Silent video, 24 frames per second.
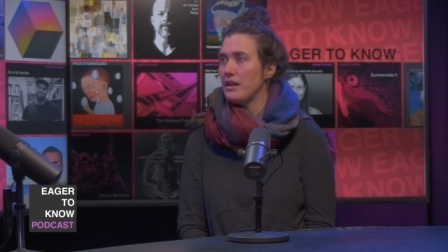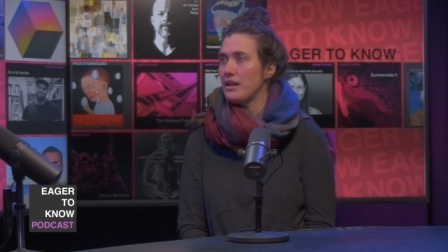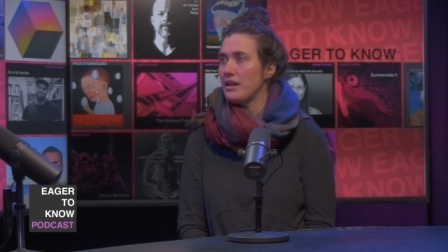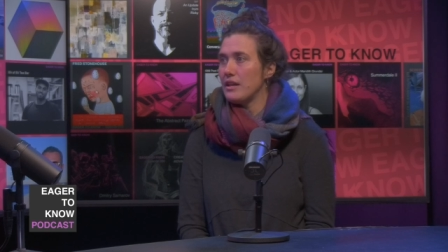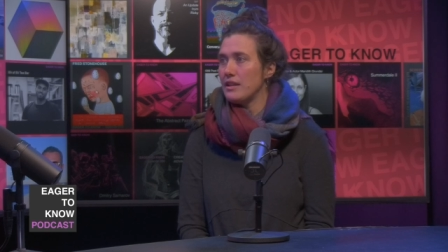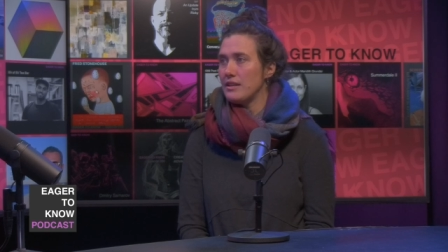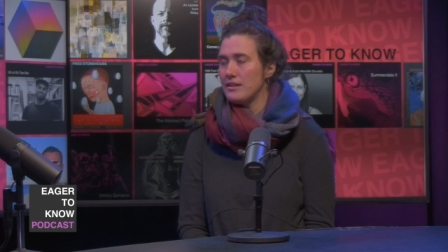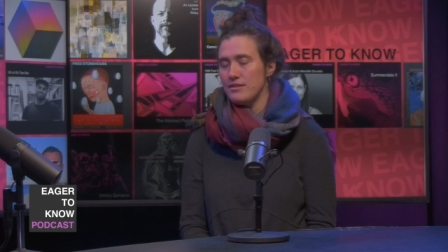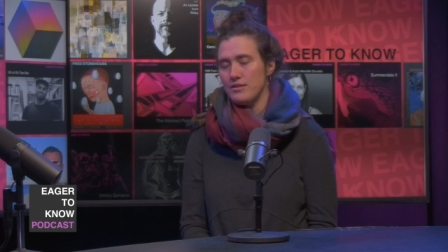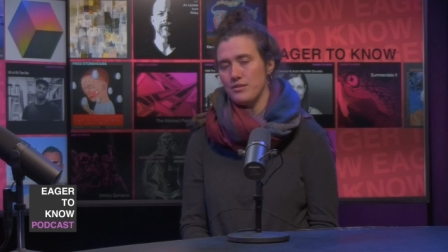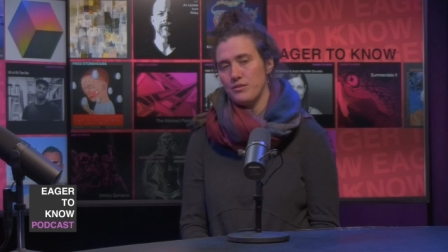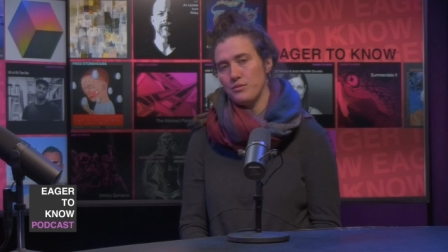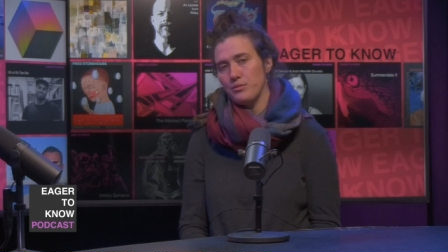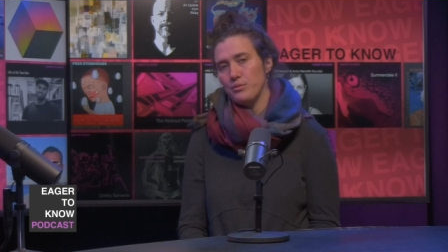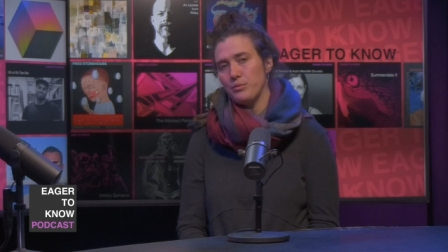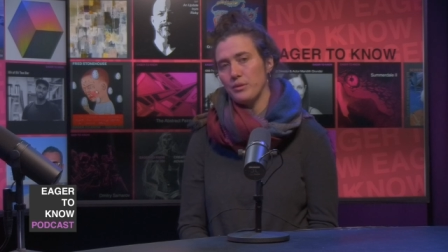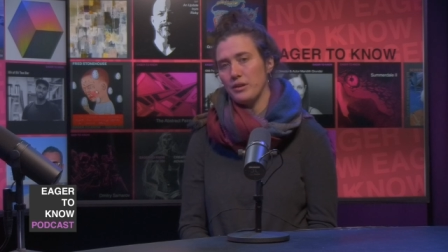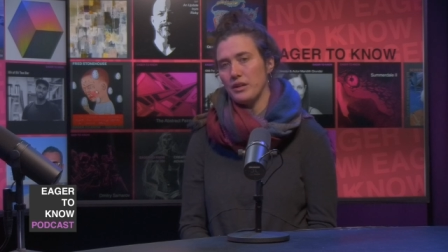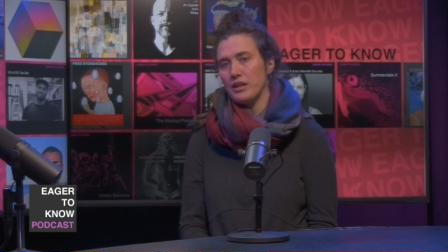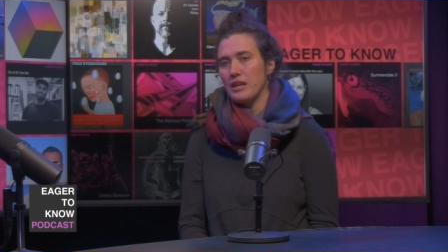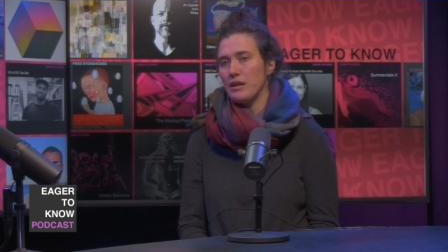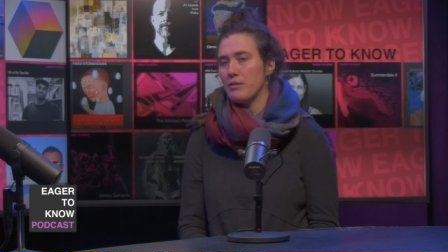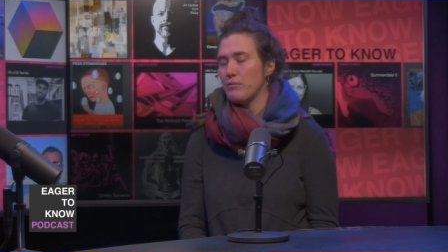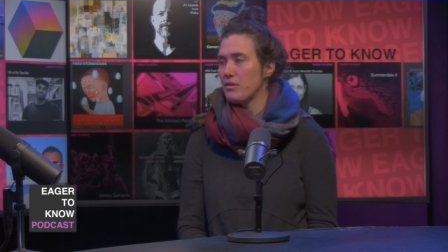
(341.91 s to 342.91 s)
into
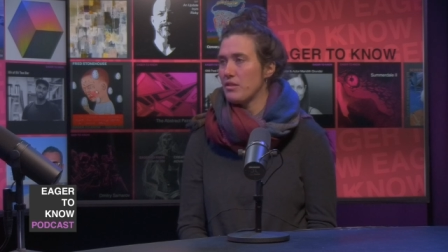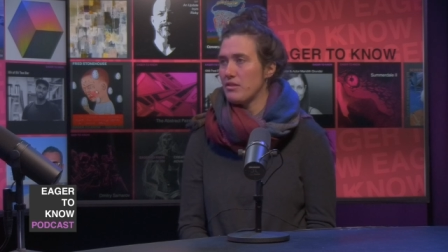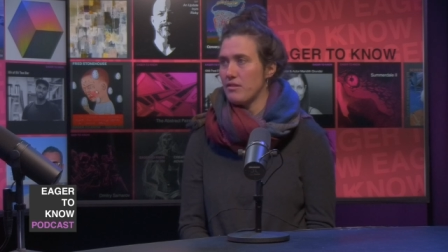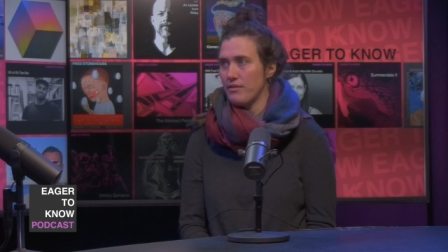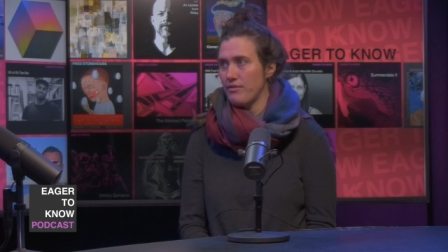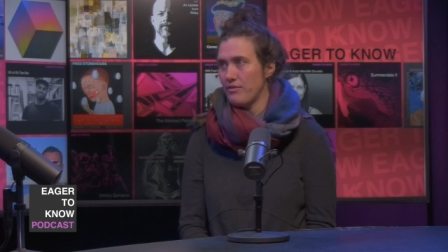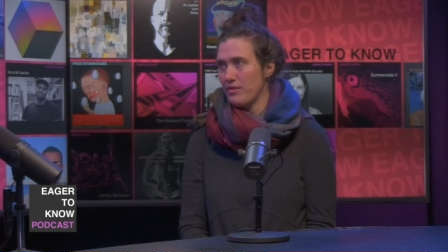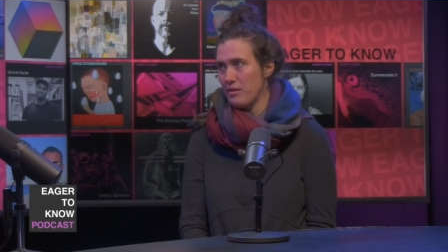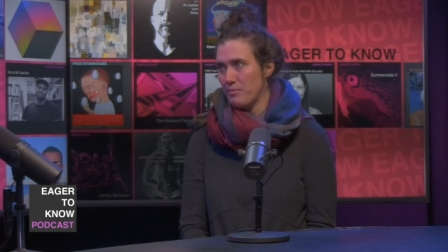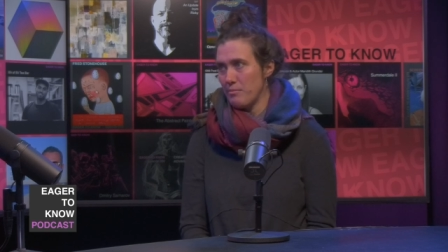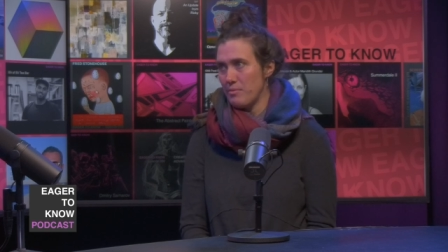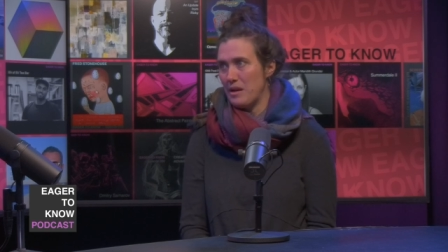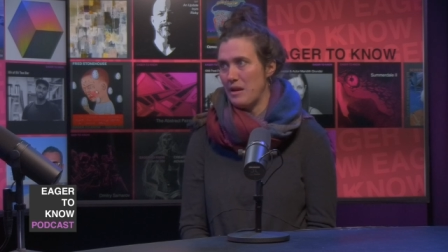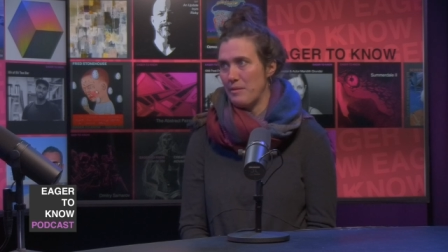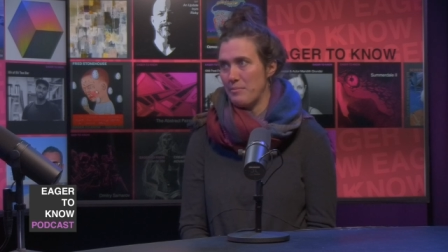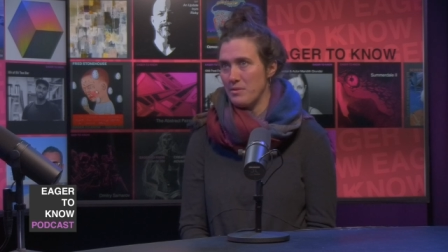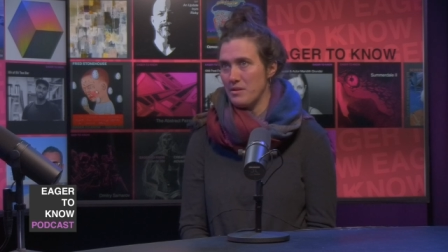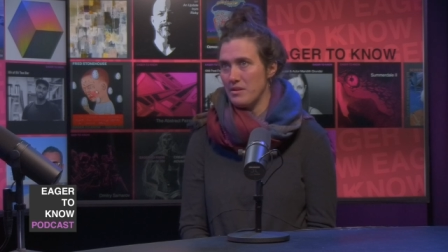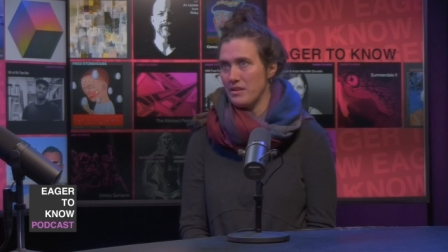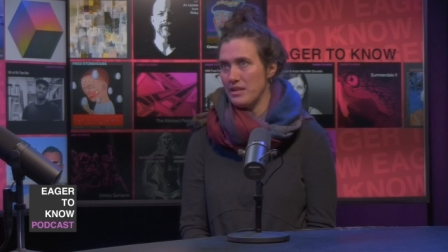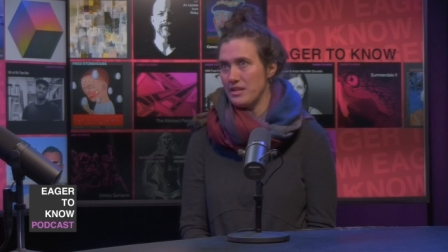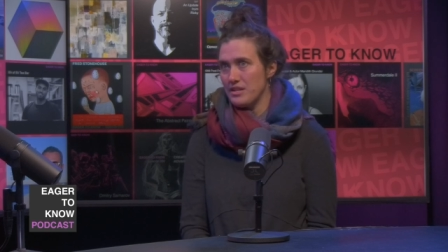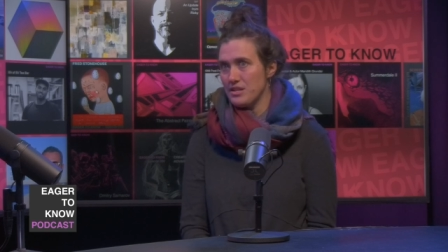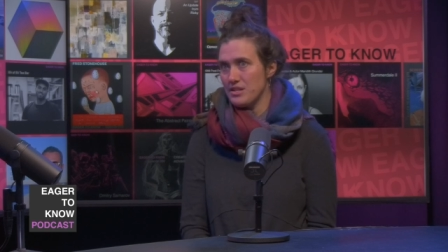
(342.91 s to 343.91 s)
working with different
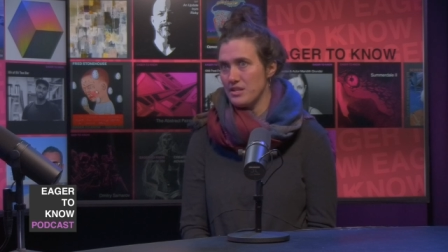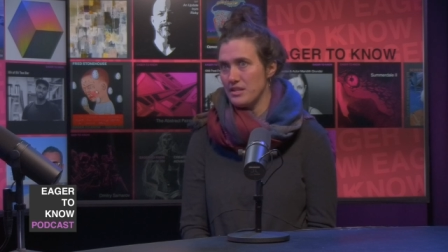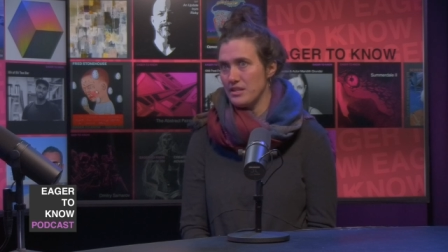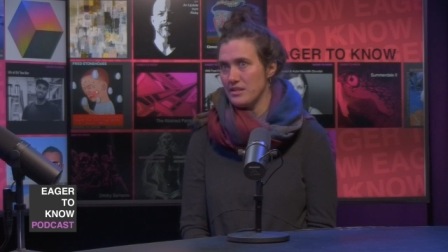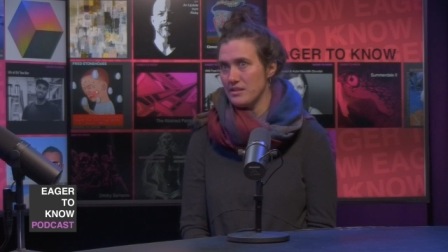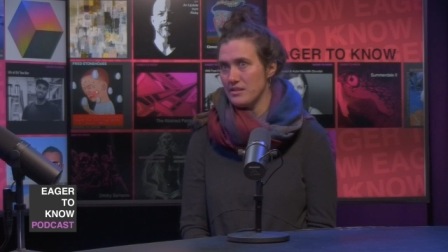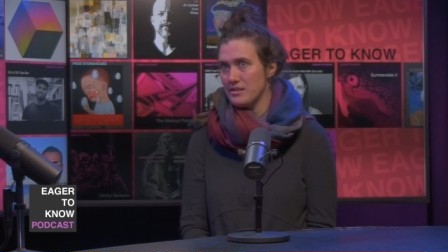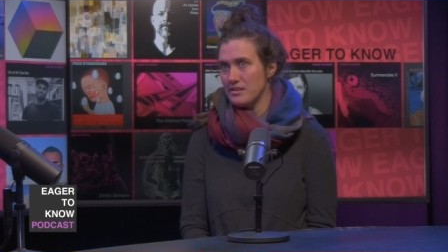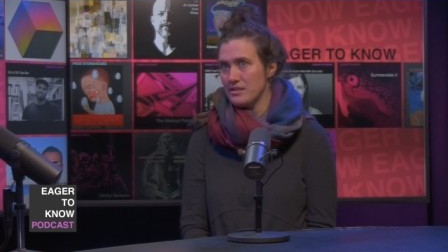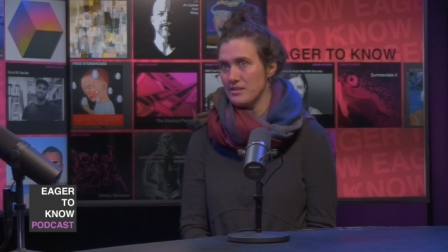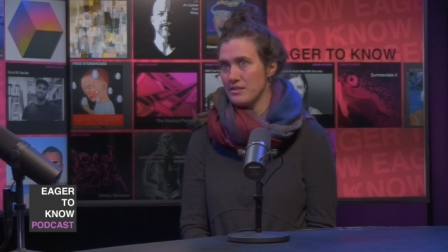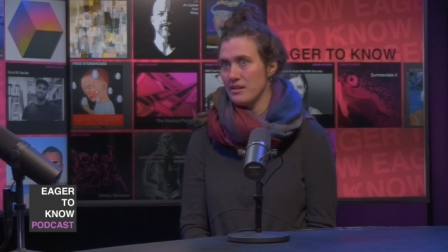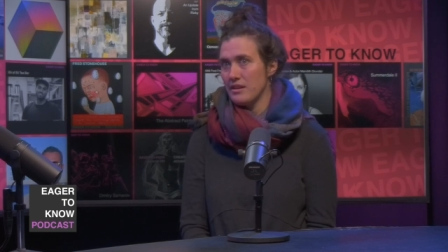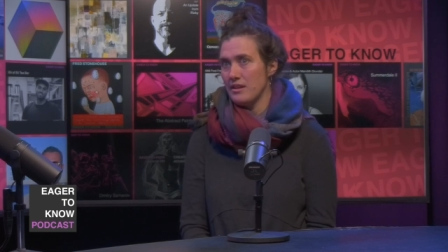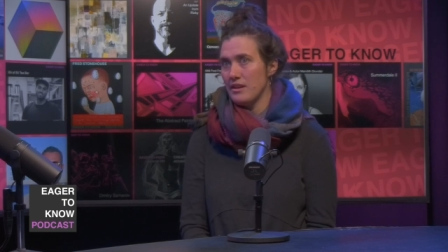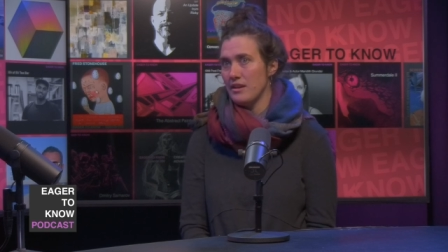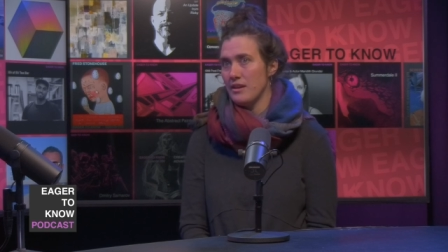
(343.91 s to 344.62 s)
populations.